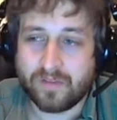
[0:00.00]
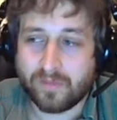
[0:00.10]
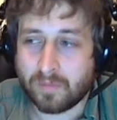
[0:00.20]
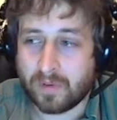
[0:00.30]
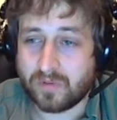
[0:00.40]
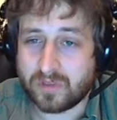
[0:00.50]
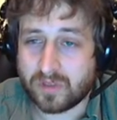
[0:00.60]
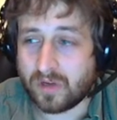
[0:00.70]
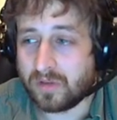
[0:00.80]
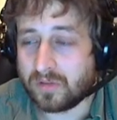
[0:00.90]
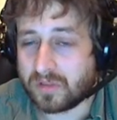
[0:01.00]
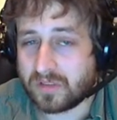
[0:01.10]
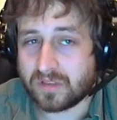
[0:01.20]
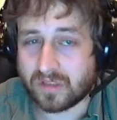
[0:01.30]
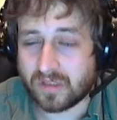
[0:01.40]
for both
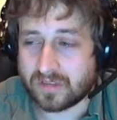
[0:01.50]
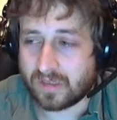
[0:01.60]
shows, because